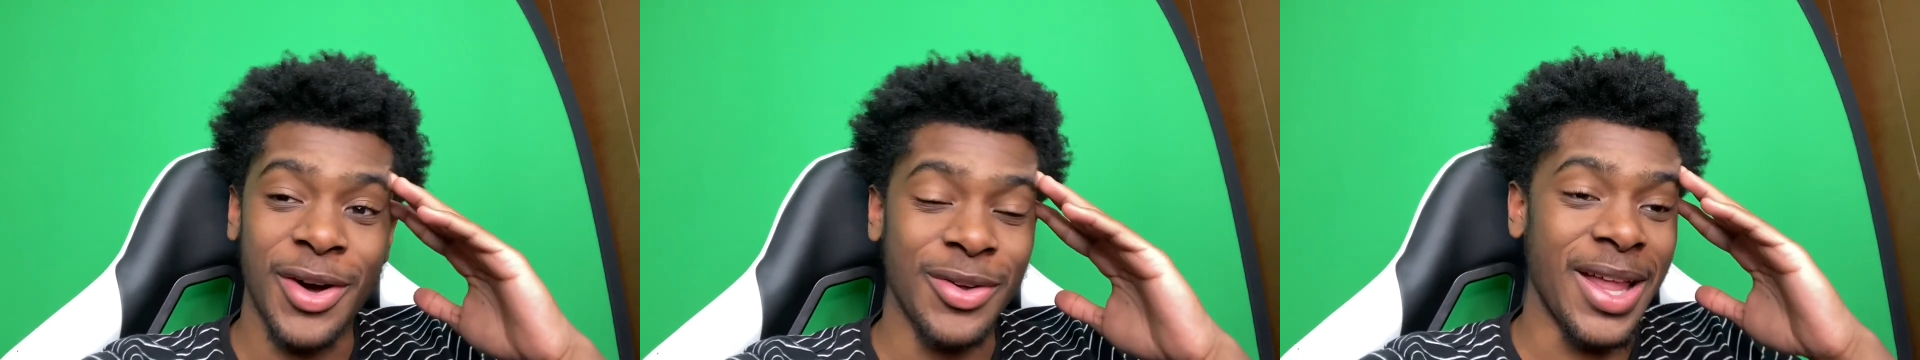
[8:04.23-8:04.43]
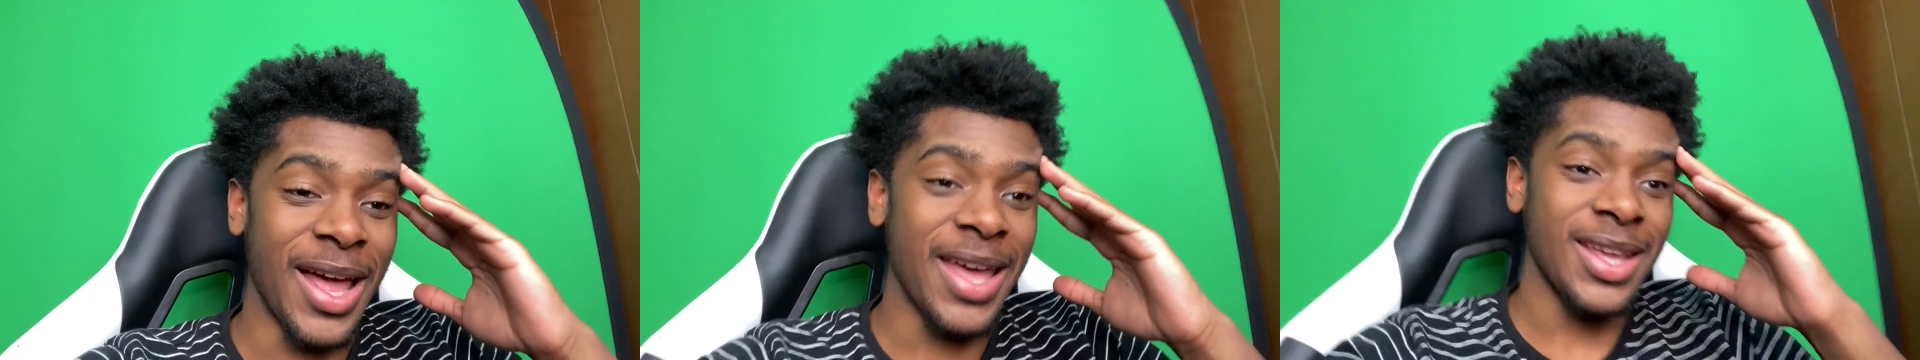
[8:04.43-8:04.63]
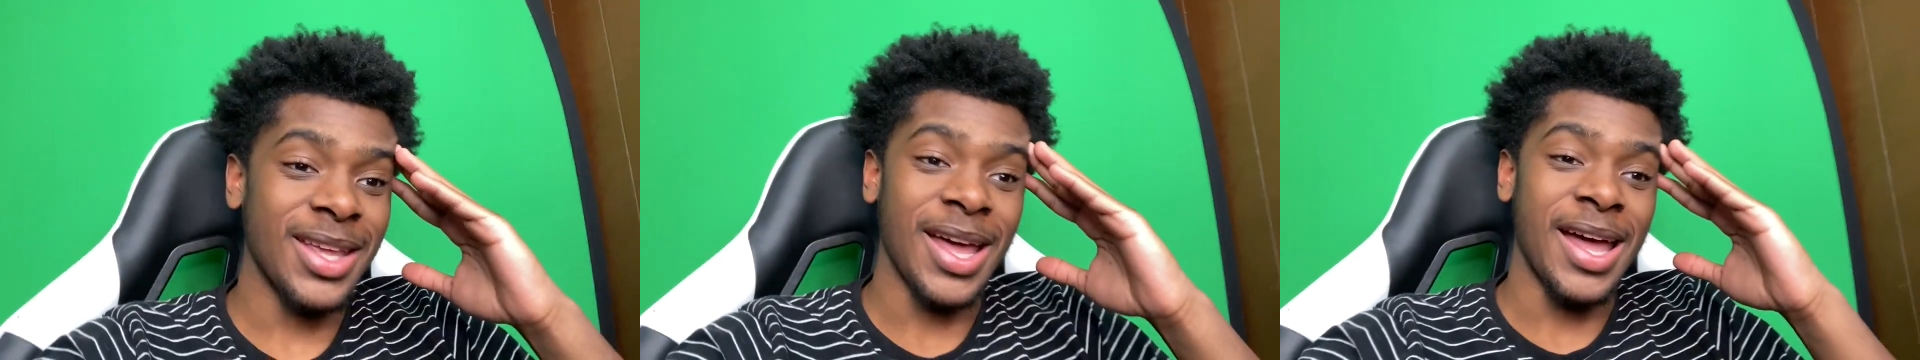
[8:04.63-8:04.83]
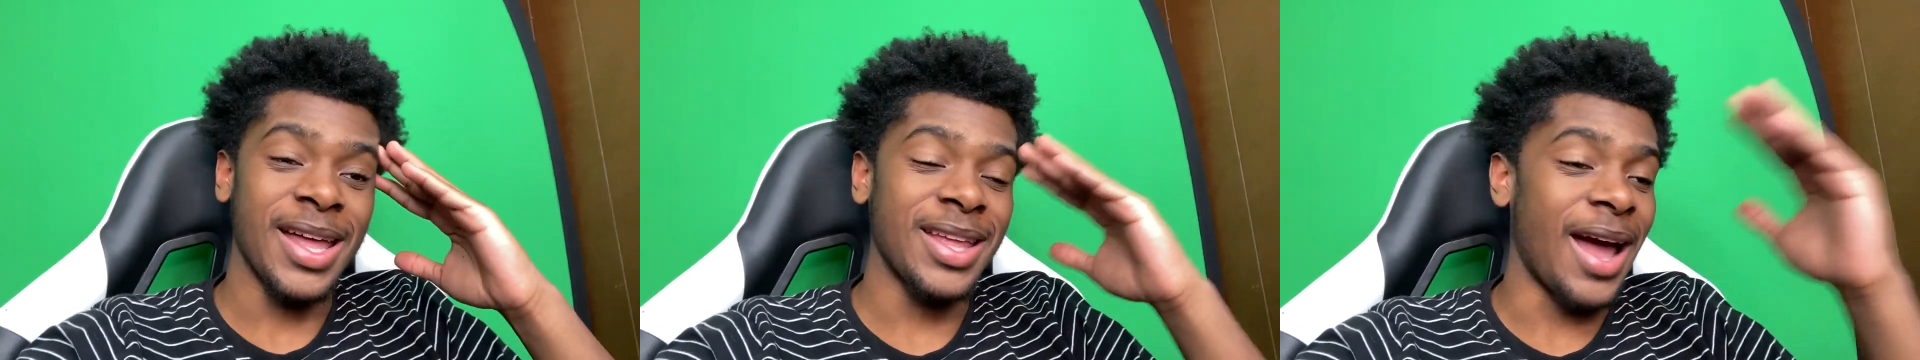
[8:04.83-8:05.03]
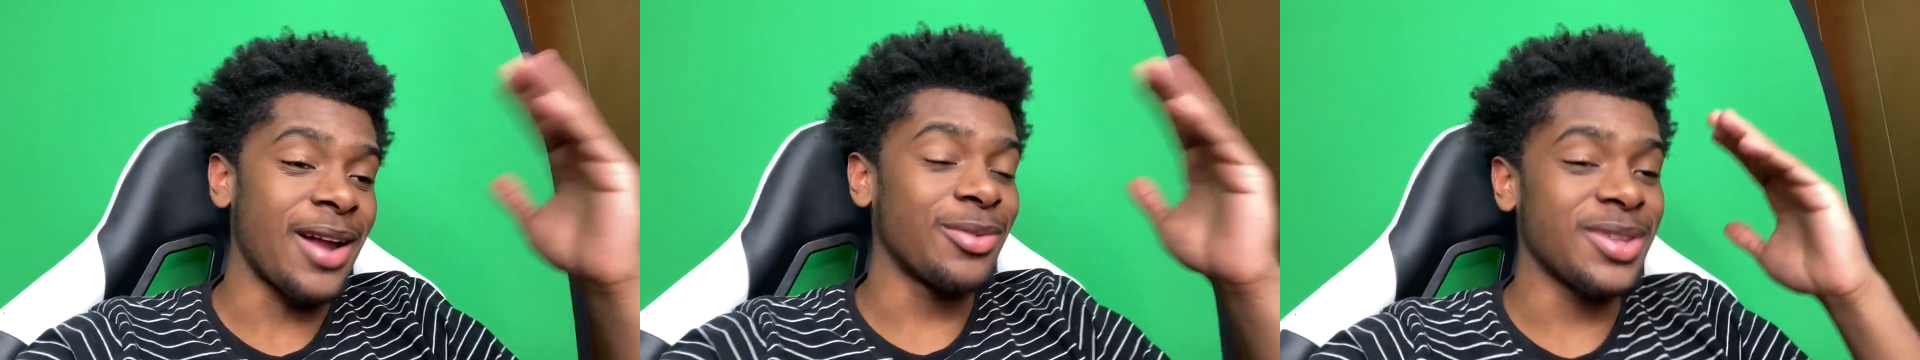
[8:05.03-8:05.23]
Like, I,
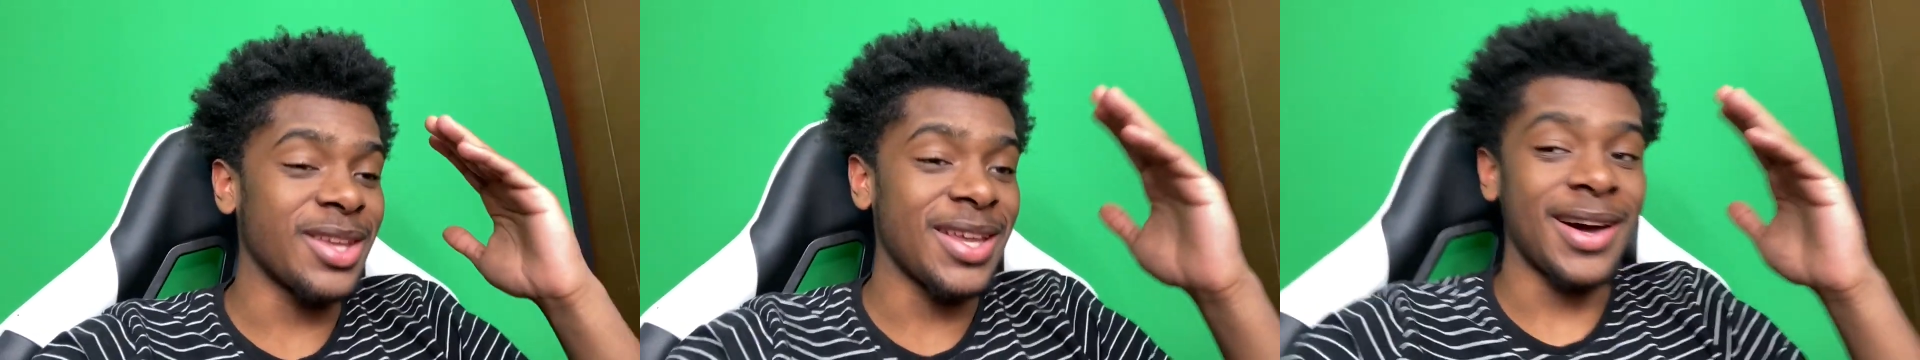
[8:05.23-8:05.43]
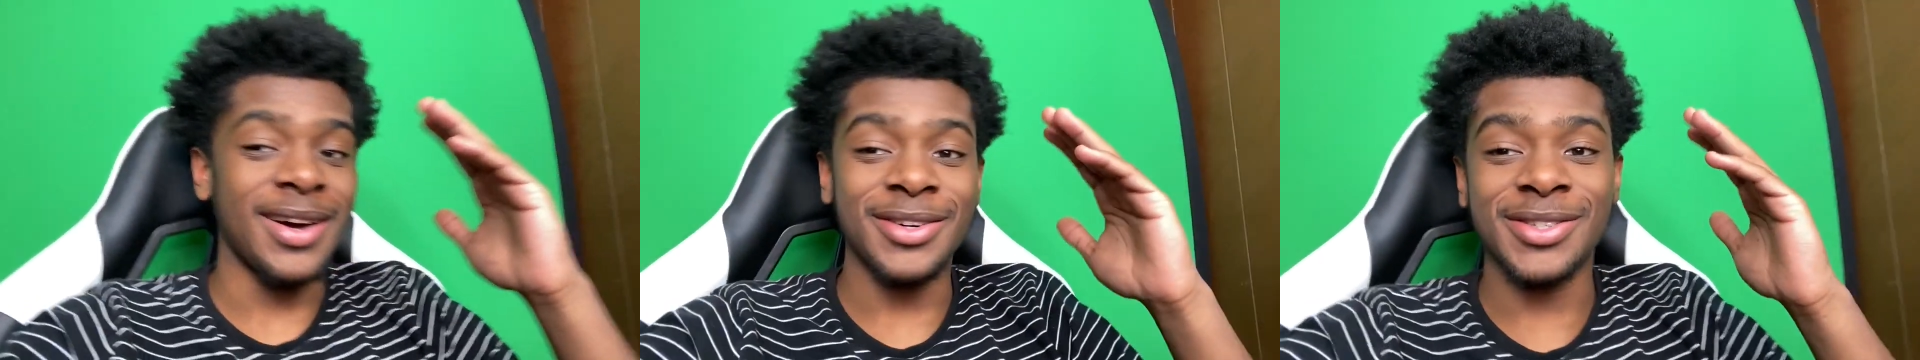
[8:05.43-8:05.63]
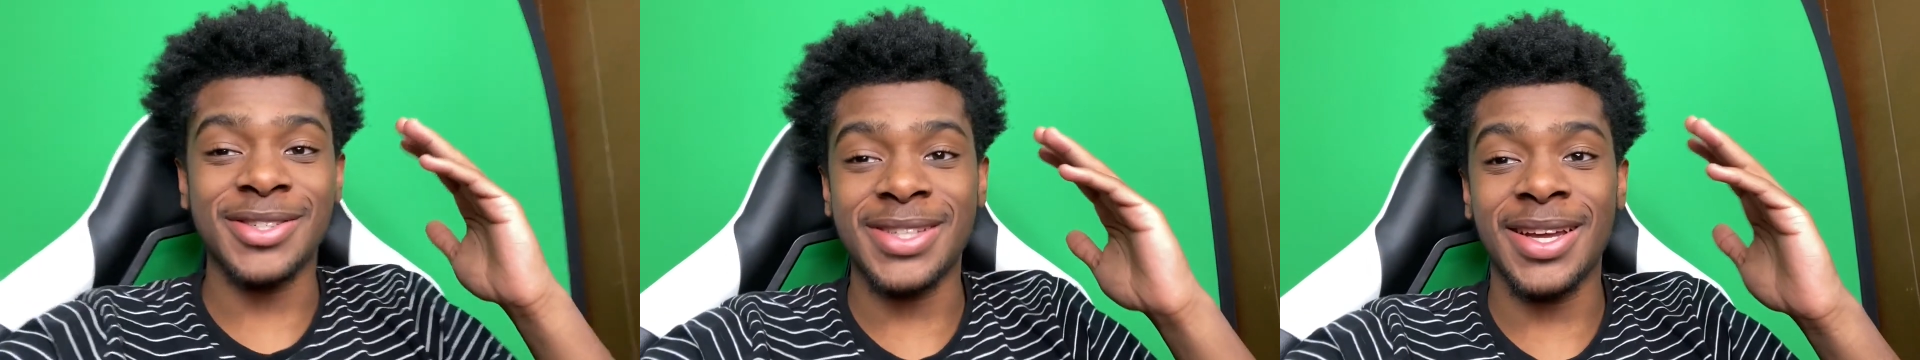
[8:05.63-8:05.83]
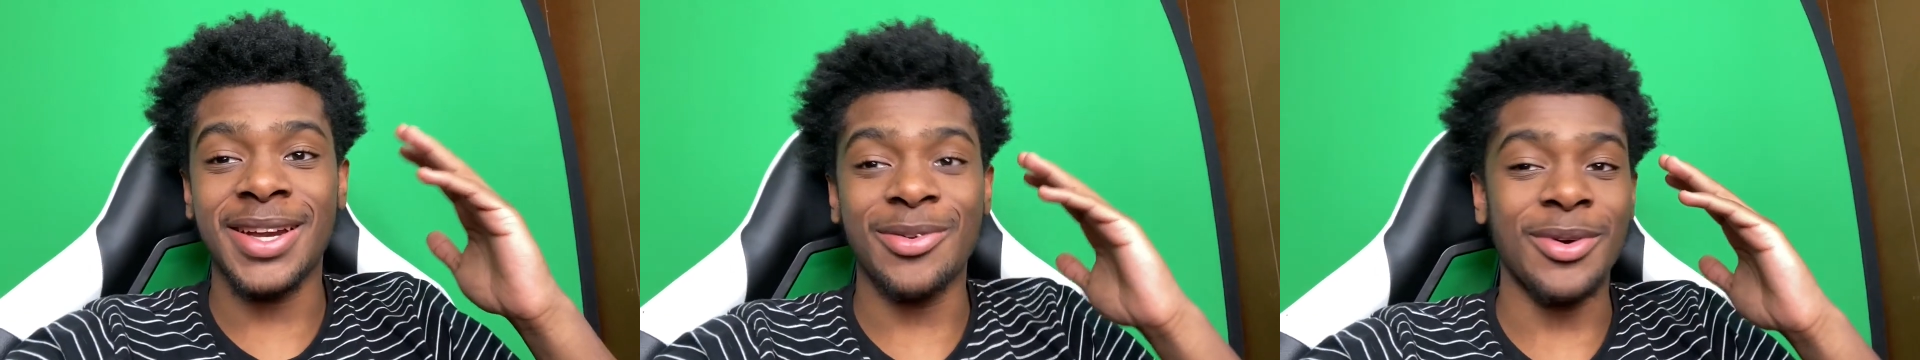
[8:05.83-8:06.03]
I don't think y'all understanding